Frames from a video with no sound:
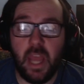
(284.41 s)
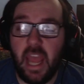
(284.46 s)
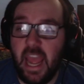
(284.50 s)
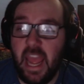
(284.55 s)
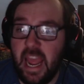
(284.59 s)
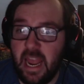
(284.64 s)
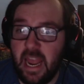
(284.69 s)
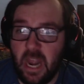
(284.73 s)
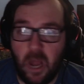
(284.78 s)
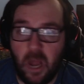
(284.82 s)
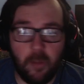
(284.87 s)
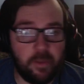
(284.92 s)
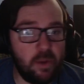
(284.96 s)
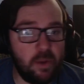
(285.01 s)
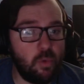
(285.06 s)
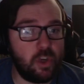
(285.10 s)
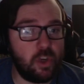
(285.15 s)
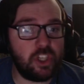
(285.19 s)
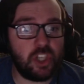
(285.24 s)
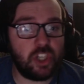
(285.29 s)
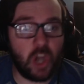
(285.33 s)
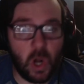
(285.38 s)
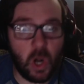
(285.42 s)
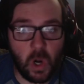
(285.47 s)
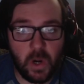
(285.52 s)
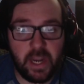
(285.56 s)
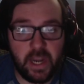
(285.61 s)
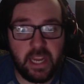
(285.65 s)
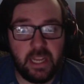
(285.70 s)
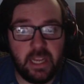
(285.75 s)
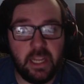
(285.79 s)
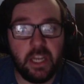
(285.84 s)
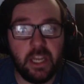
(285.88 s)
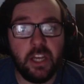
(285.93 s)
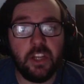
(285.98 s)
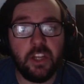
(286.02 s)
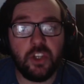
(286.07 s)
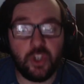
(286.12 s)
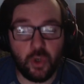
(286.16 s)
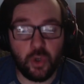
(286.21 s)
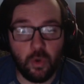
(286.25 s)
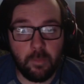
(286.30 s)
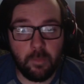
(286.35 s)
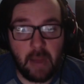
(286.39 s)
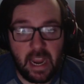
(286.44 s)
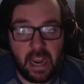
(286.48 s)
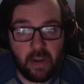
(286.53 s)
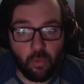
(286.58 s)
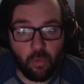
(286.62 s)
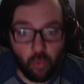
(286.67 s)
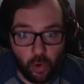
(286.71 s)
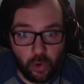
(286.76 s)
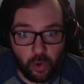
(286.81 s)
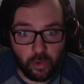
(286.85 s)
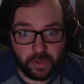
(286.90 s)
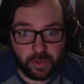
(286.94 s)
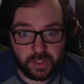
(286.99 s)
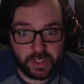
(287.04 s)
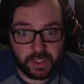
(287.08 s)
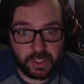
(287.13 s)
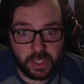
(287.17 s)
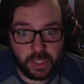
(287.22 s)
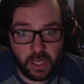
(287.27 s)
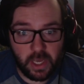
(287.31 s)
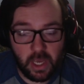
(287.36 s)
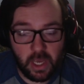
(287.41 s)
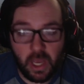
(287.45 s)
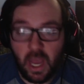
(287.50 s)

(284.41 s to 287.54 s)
and I'll be returning to my roots.